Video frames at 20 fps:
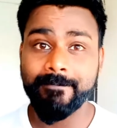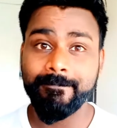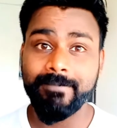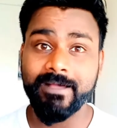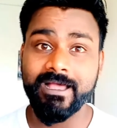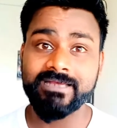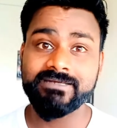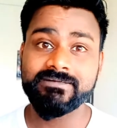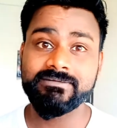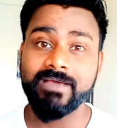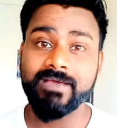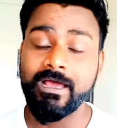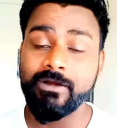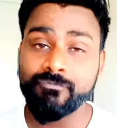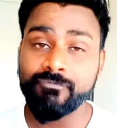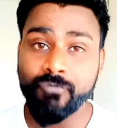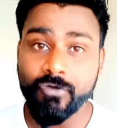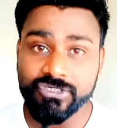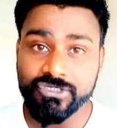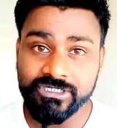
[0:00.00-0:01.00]
But
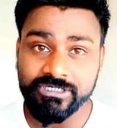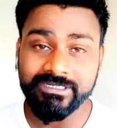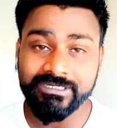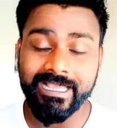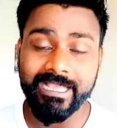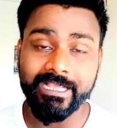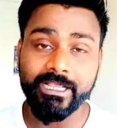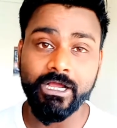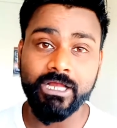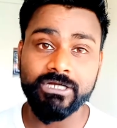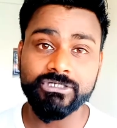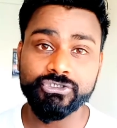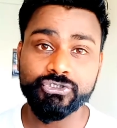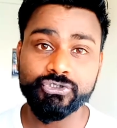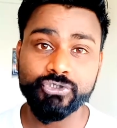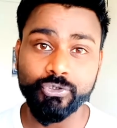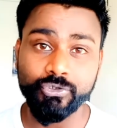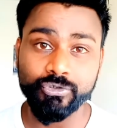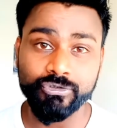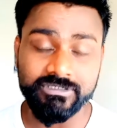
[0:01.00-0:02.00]
unfortunately, I can't
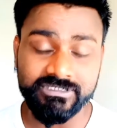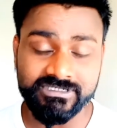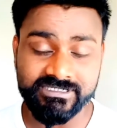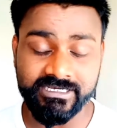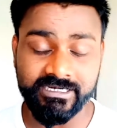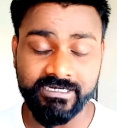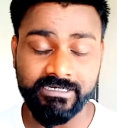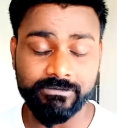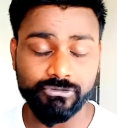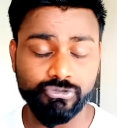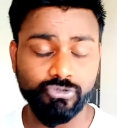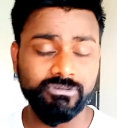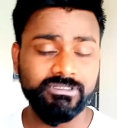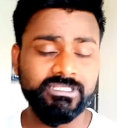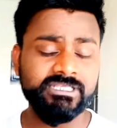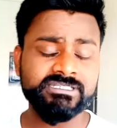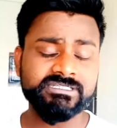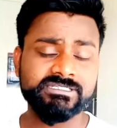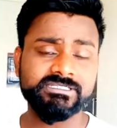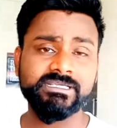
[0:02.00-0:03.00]
show you the screen. So
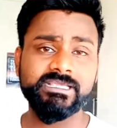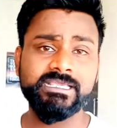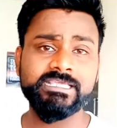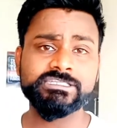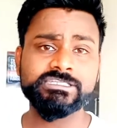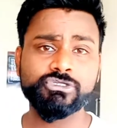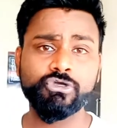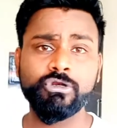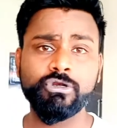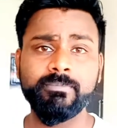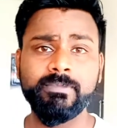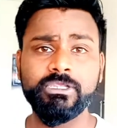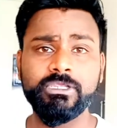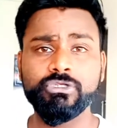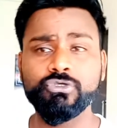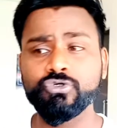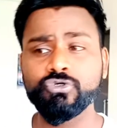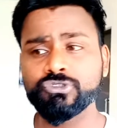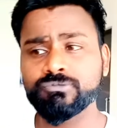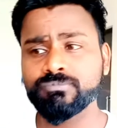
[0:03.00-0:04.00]
this is going to
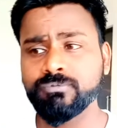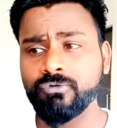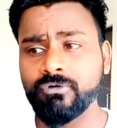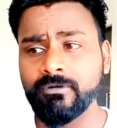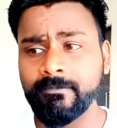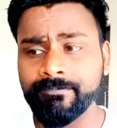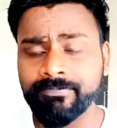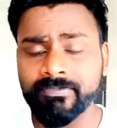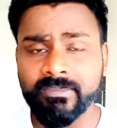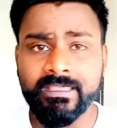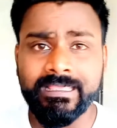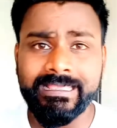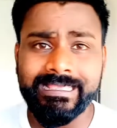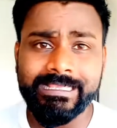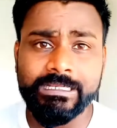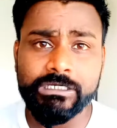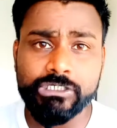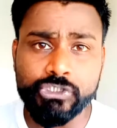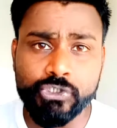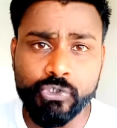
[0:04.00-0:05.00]
be useful
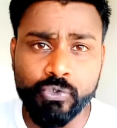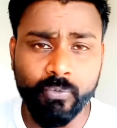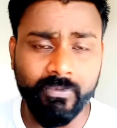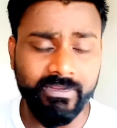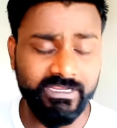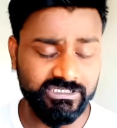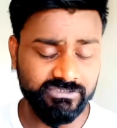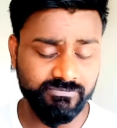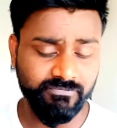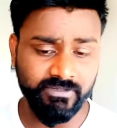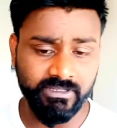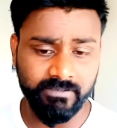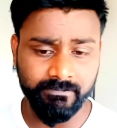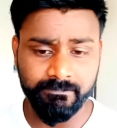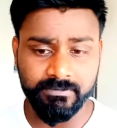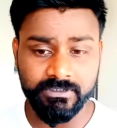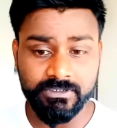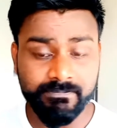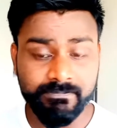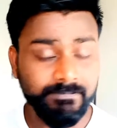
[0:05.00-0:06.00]
in 2 ways. For the
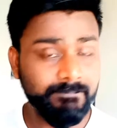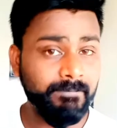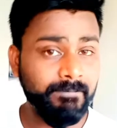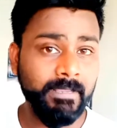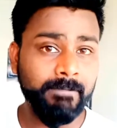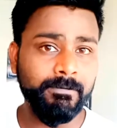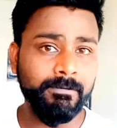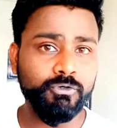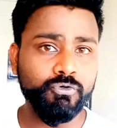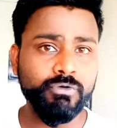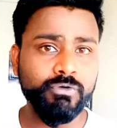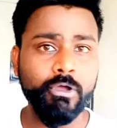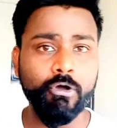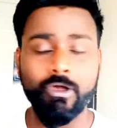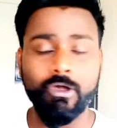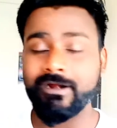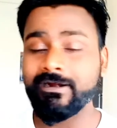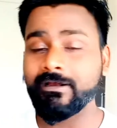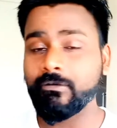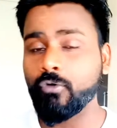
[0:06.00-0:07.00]
people who
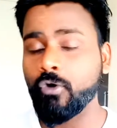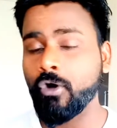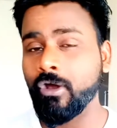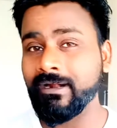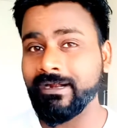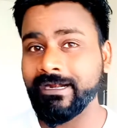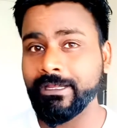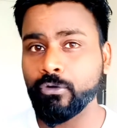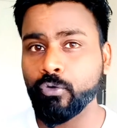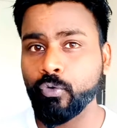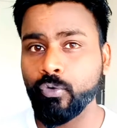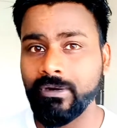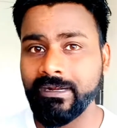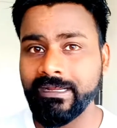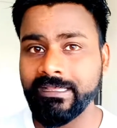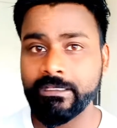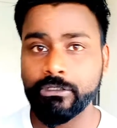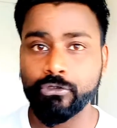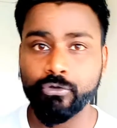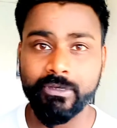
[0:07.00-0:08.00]
are already
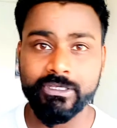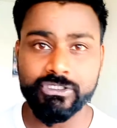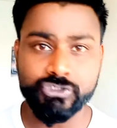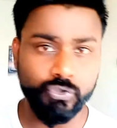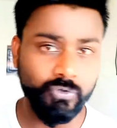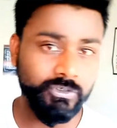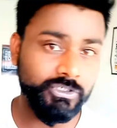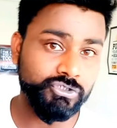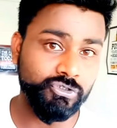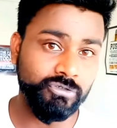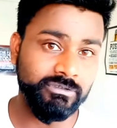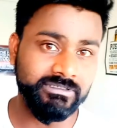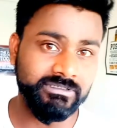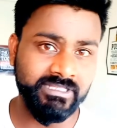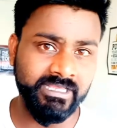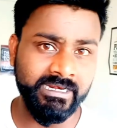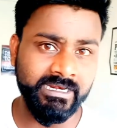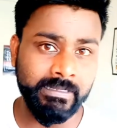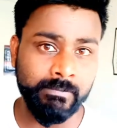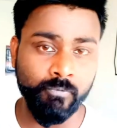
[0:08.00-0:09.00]
holding EOS tokens on
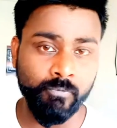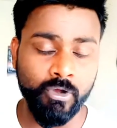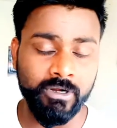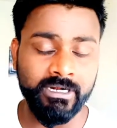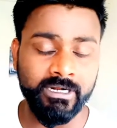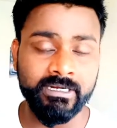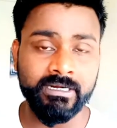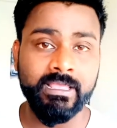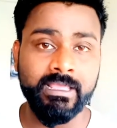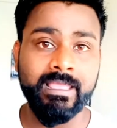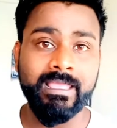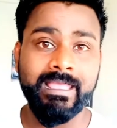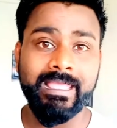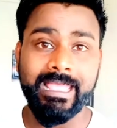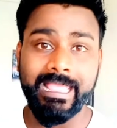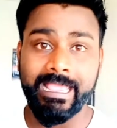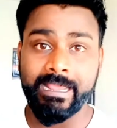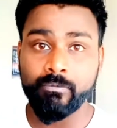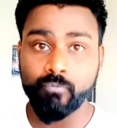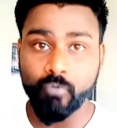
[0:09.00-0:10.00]
Ethereum wallet
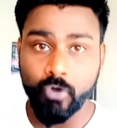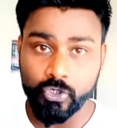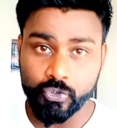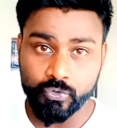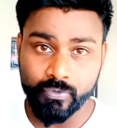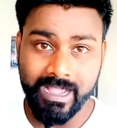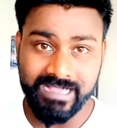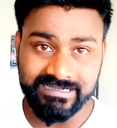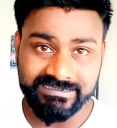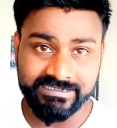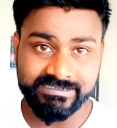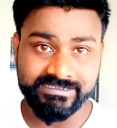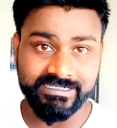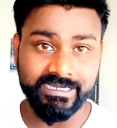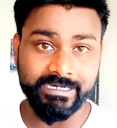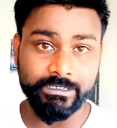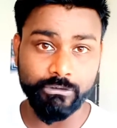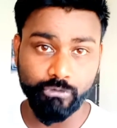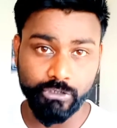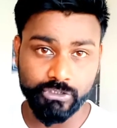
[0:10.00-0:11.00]
and want to access
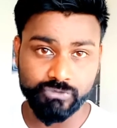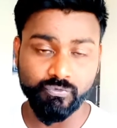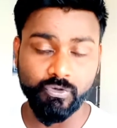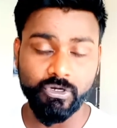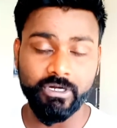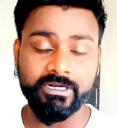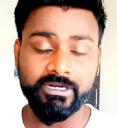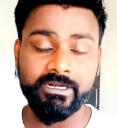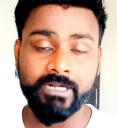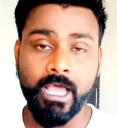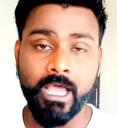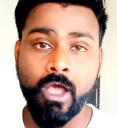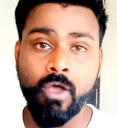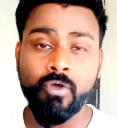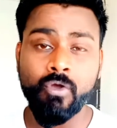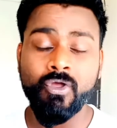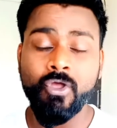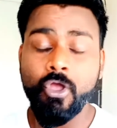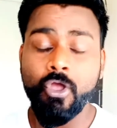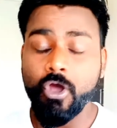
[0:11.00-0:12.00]
their EOS wallet
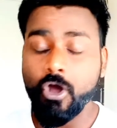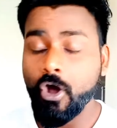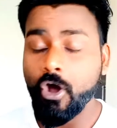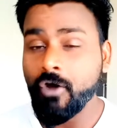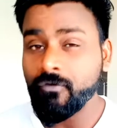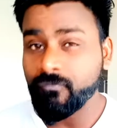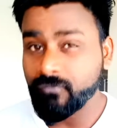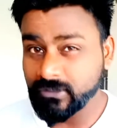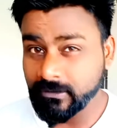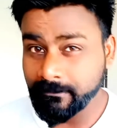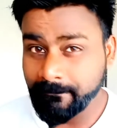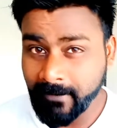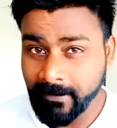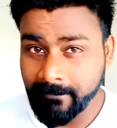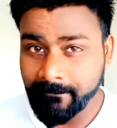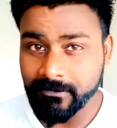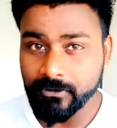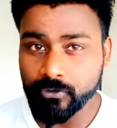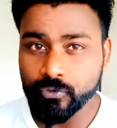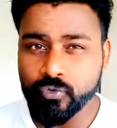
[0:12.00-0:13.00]
now, or for the
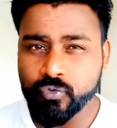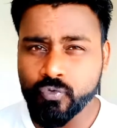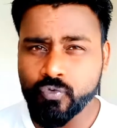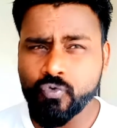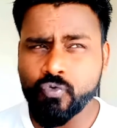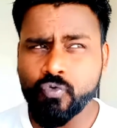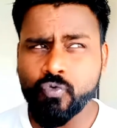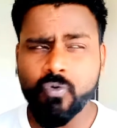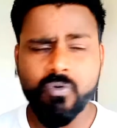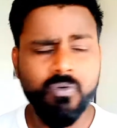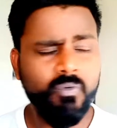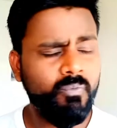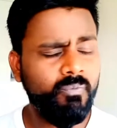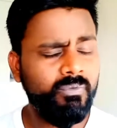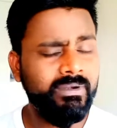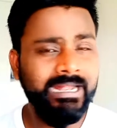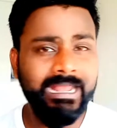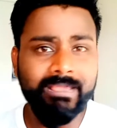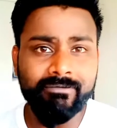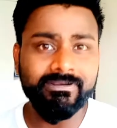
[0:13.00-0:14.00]
people who
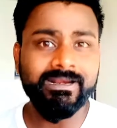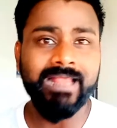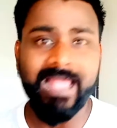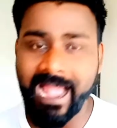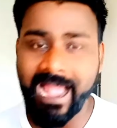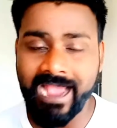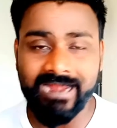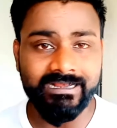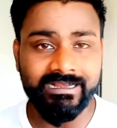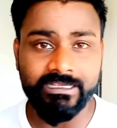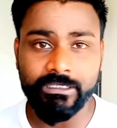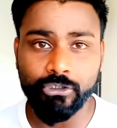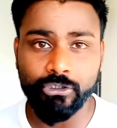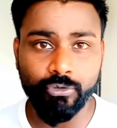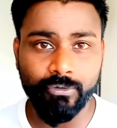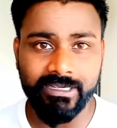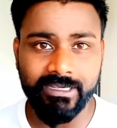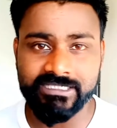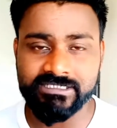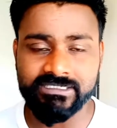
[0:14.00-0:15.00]
never had a
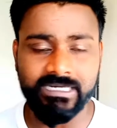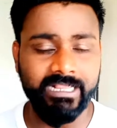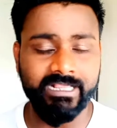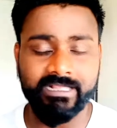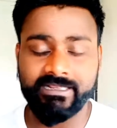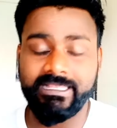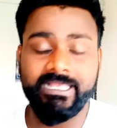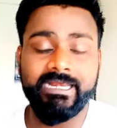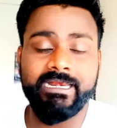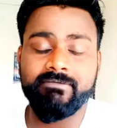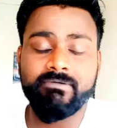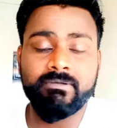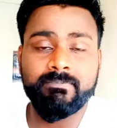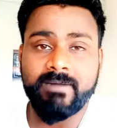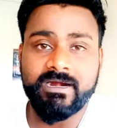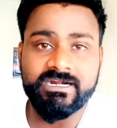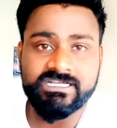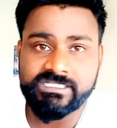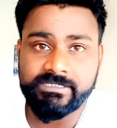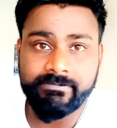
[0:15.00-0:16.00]
EOS, like they never
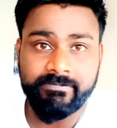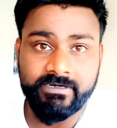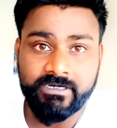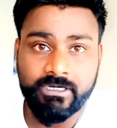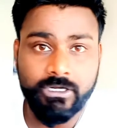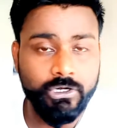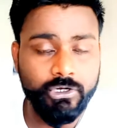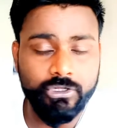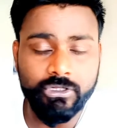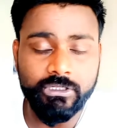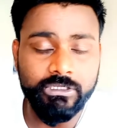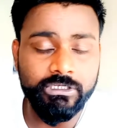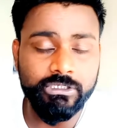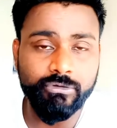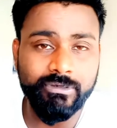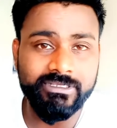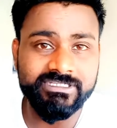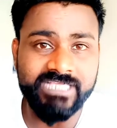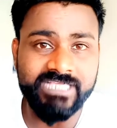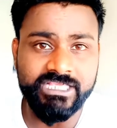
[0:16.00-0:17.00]
participated in the
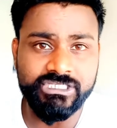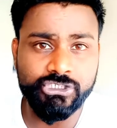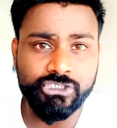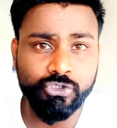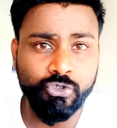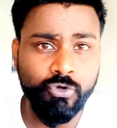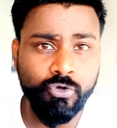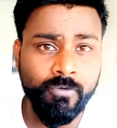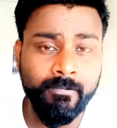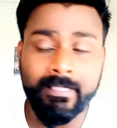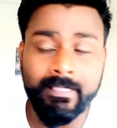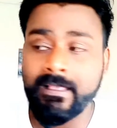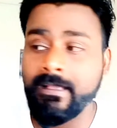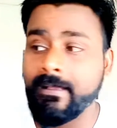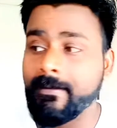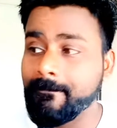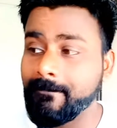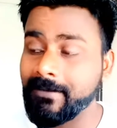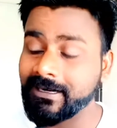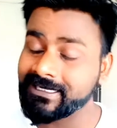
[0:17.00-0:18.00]
EOS ICO,
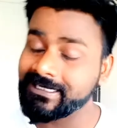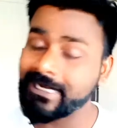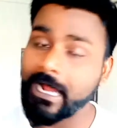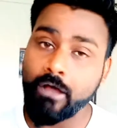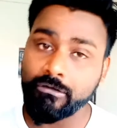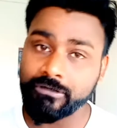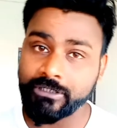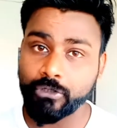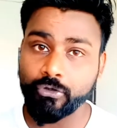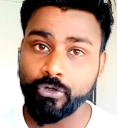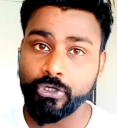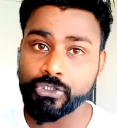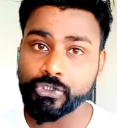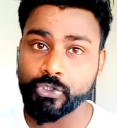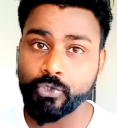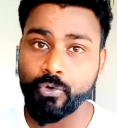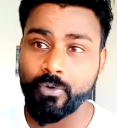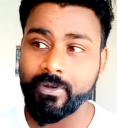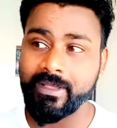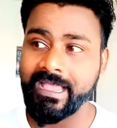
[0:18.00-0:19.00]
but now they're going to
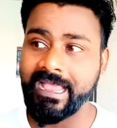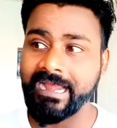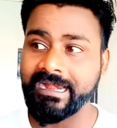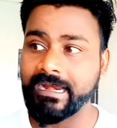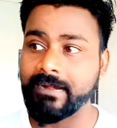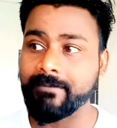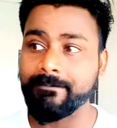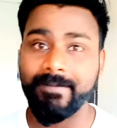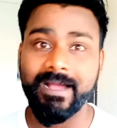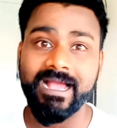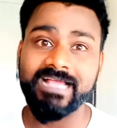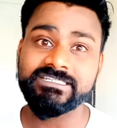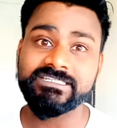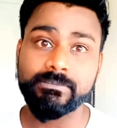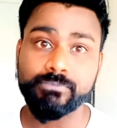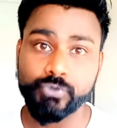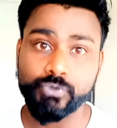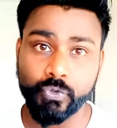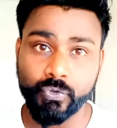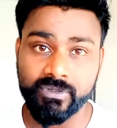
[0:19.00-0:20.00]
go ahead and buy
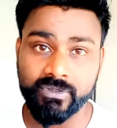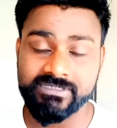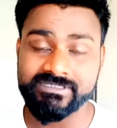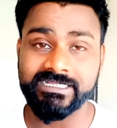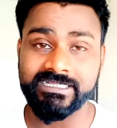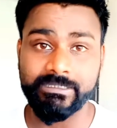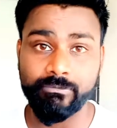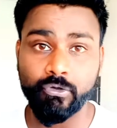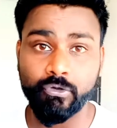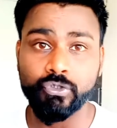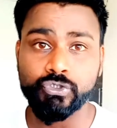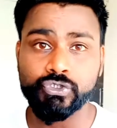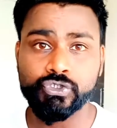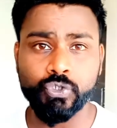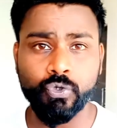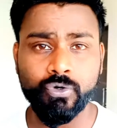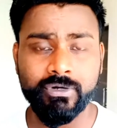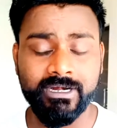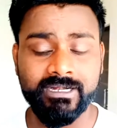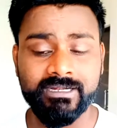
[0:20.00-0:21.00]
some tokens and they want to
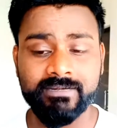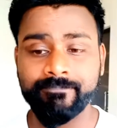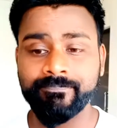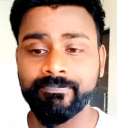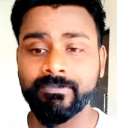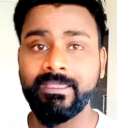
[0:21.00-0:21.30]
store it.